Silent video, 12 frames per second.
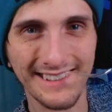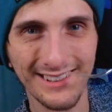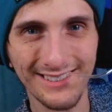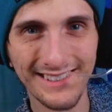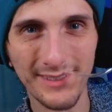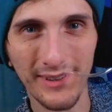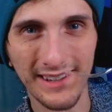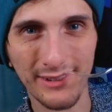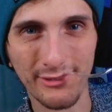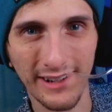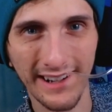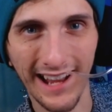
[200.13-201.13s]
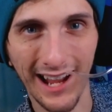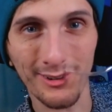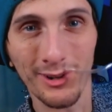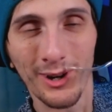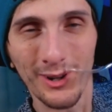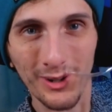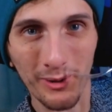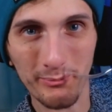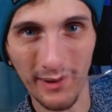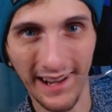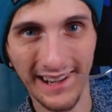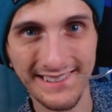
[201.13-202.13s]
it looks a bit different now
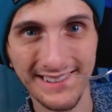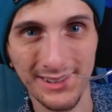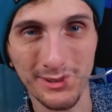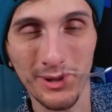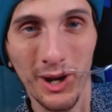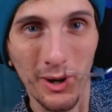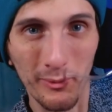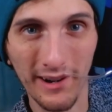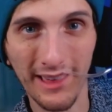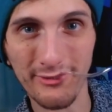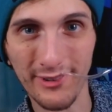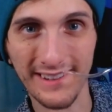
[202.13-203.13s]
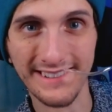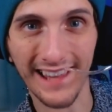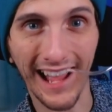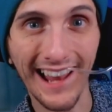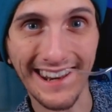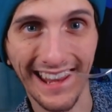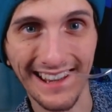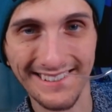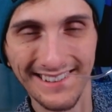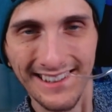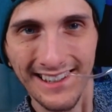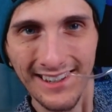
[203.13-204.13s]
compared to when I first had it.
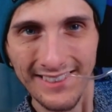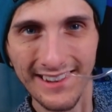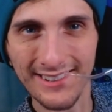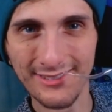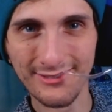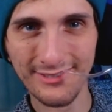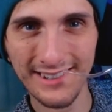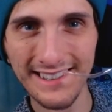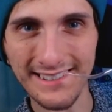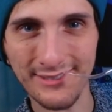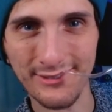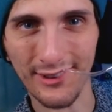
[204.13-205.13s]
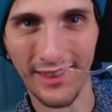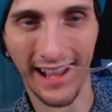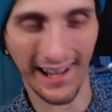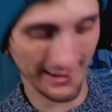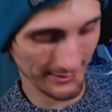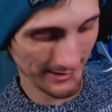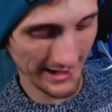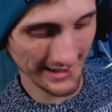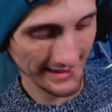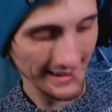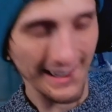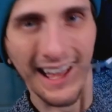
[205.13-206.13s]
There's a reason for that, and
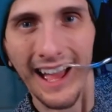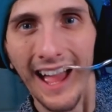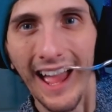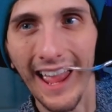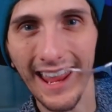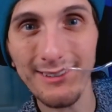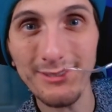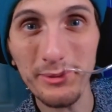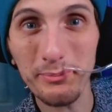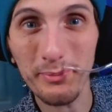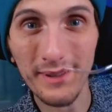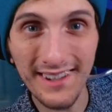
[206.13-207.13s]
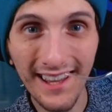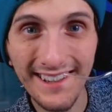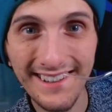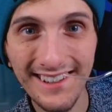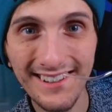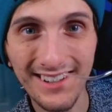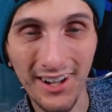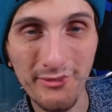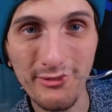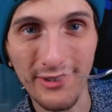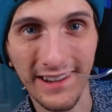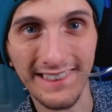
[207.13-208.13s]
well, it was bloody
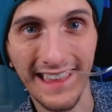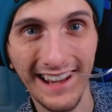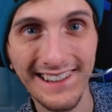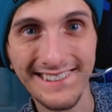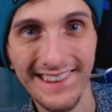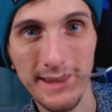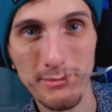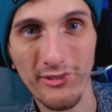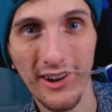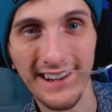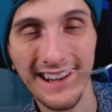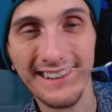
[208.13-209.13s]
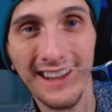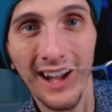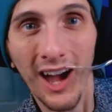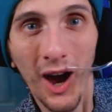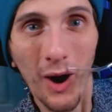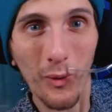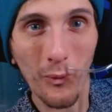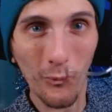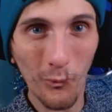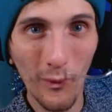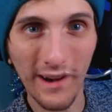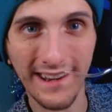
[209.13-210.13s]
uncomfy, the headset they provided
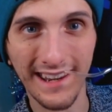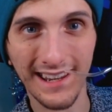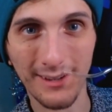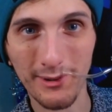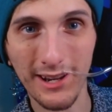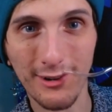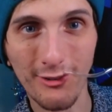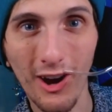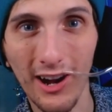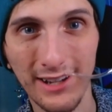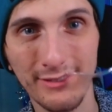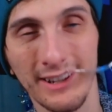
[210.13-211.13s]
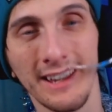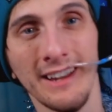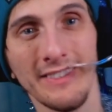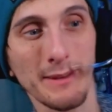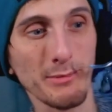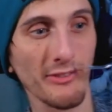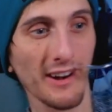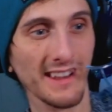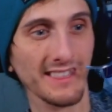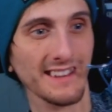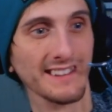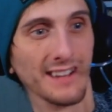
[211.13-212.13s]
when it arrived. They
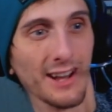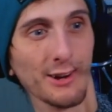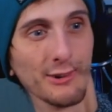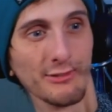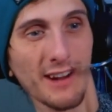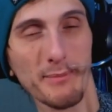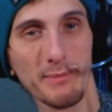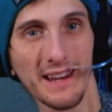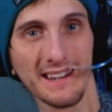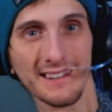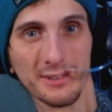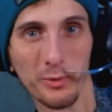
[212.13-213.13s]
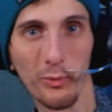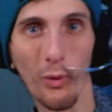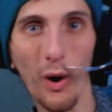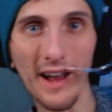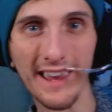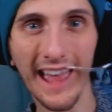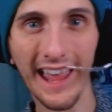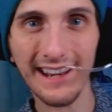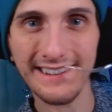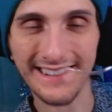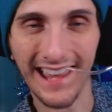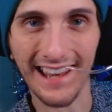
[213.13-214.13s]
provided this crappy little wire
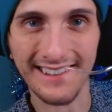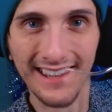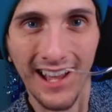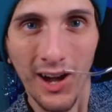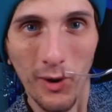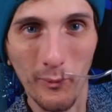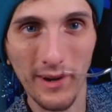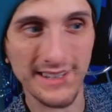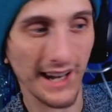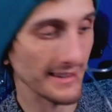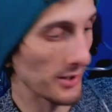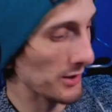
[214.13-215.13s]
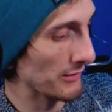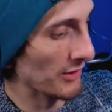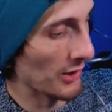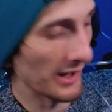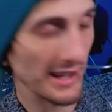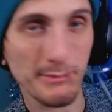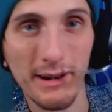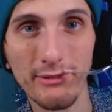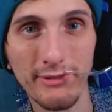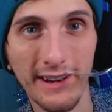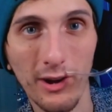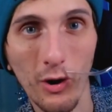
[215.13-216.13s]
headset, which I don't even know how you meant to
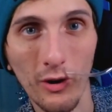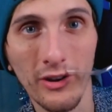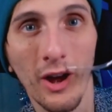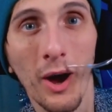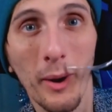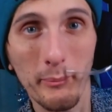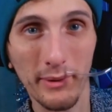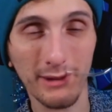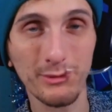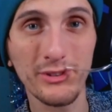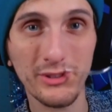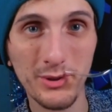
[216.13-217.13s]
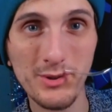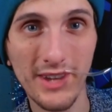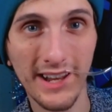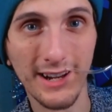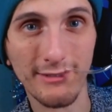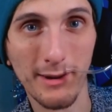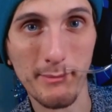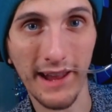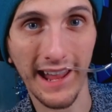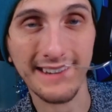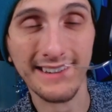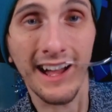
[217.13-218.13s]
fit it on, but it was too tight around my
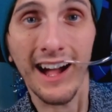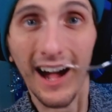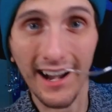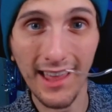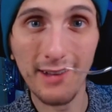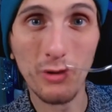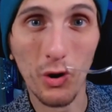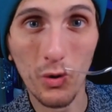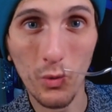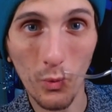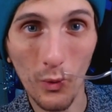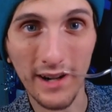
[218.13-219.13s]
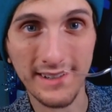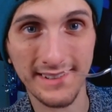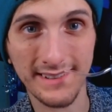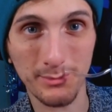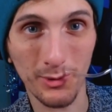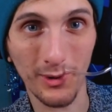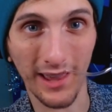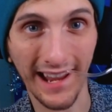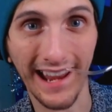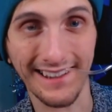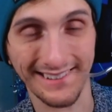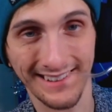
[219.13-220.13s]
head, and I've got quite a small
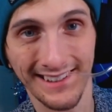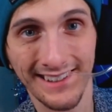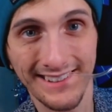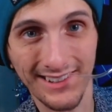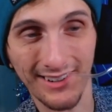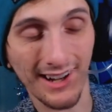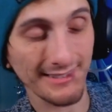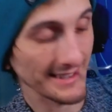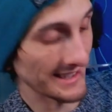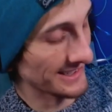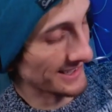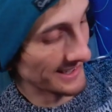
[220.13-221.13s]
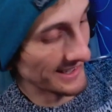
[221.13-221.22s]
head, so I was like,